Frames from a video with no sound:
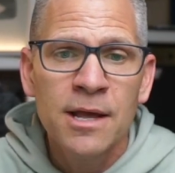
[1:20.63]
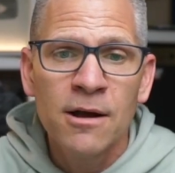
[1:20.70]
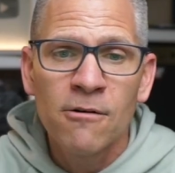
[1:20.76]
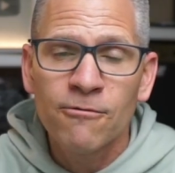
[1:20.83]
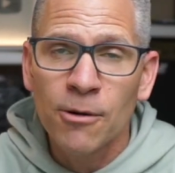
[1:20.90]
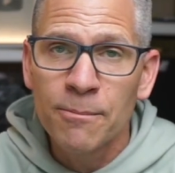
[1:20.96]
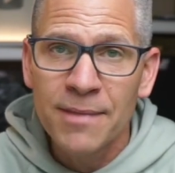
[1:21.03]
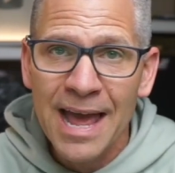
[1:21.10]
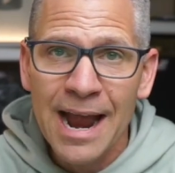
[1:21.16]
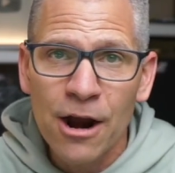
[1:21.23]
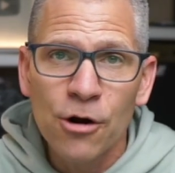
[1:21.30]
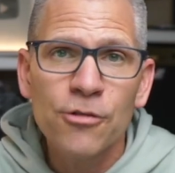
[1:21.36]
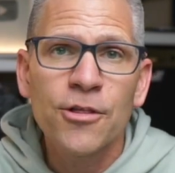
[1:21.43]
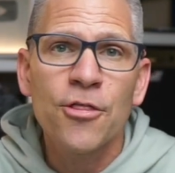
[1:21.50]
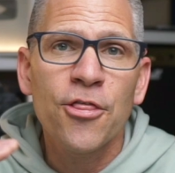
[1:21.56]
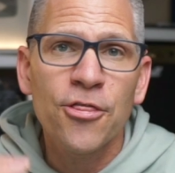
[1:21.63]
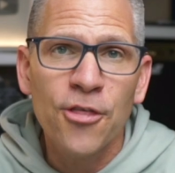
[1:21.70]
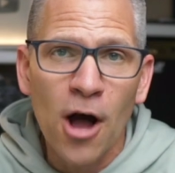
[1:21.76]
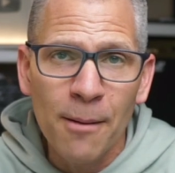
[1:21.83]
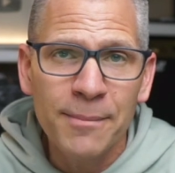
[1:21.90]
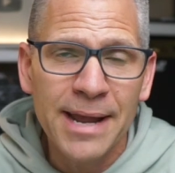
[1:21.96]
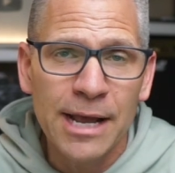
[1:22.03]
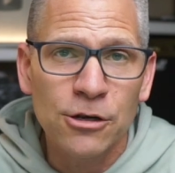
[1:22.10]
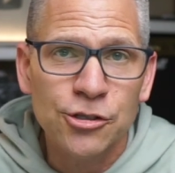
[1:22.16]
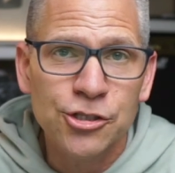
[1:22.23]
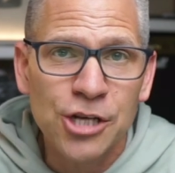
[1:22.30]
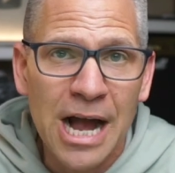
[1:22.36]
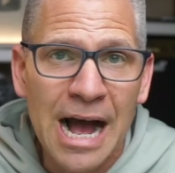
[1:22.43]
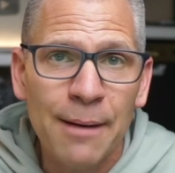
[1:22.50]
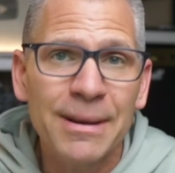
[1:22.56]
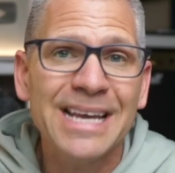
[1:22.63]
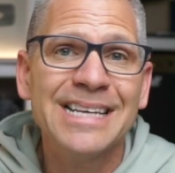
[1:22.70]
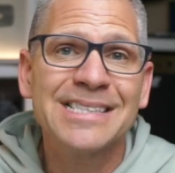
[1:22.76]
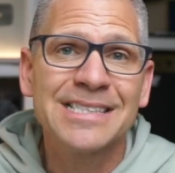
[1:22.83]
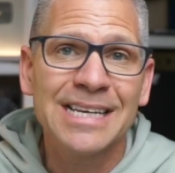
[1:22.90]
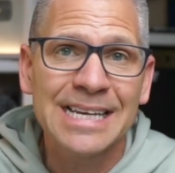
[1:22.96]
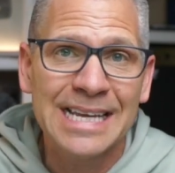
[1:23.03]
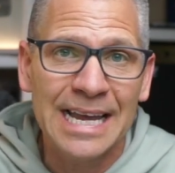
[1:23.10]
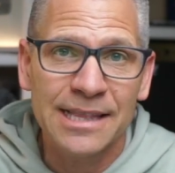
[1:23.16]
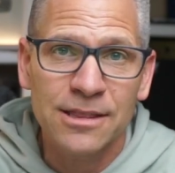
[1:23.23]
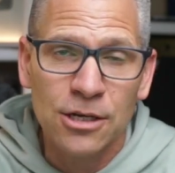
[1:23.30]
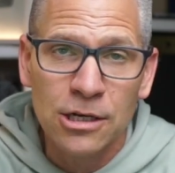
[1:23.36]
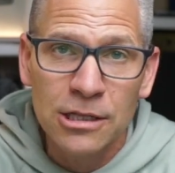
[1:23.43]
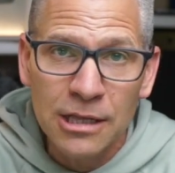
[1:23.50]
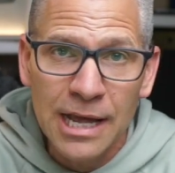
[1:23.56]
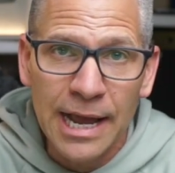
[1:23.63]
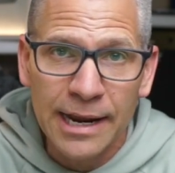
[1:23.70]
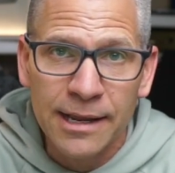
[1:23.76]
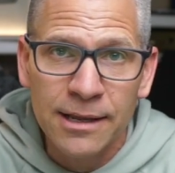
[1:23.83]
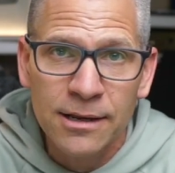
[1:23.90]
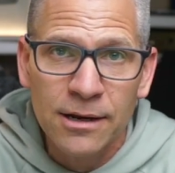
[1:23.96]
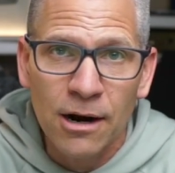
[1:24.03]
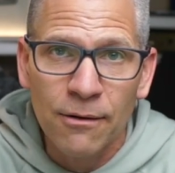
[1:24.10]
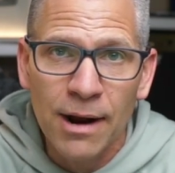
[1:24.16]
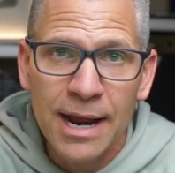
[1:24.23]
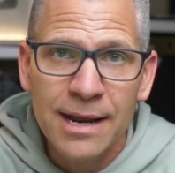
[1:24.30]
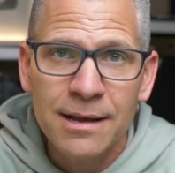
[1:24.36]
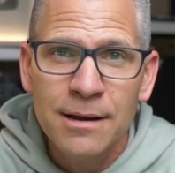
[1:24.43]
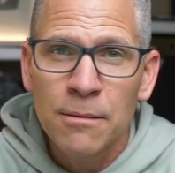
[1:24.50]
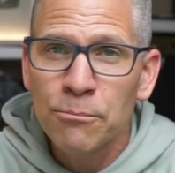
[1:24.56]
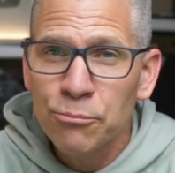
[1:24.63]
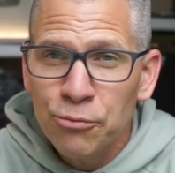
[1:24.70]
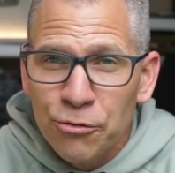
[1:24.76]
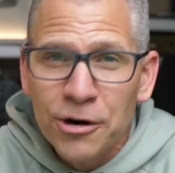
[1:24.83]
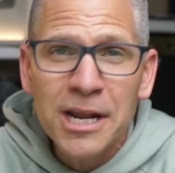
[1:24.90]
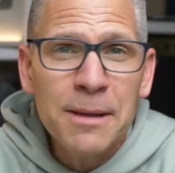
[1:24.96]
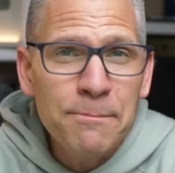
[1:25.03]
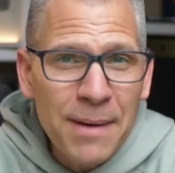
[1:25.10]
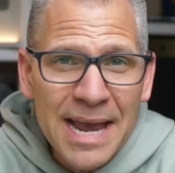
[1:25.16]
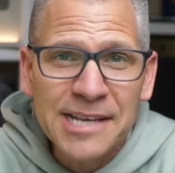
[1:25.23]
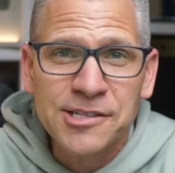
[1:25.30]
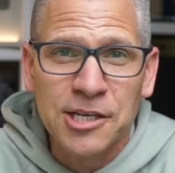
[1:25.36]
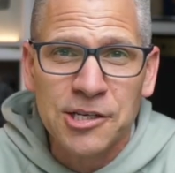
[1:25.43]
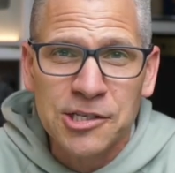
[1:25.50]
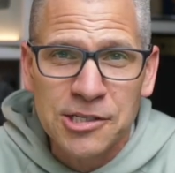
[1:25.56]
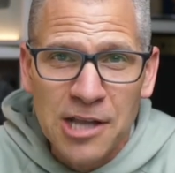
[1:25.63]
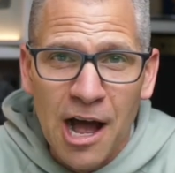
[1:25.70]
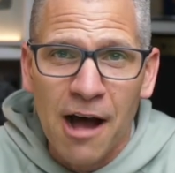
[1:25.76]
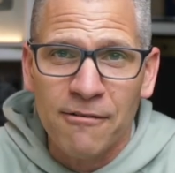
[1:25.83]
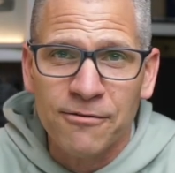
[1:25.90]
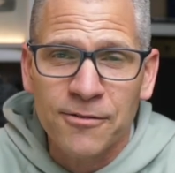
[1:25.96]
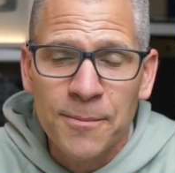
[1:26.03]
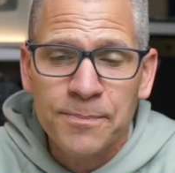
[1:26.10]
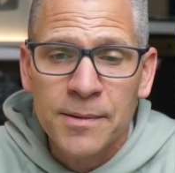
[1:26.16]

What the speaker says: From there, the thumbnail's job is to get the click. All right. Pretty basic stuff.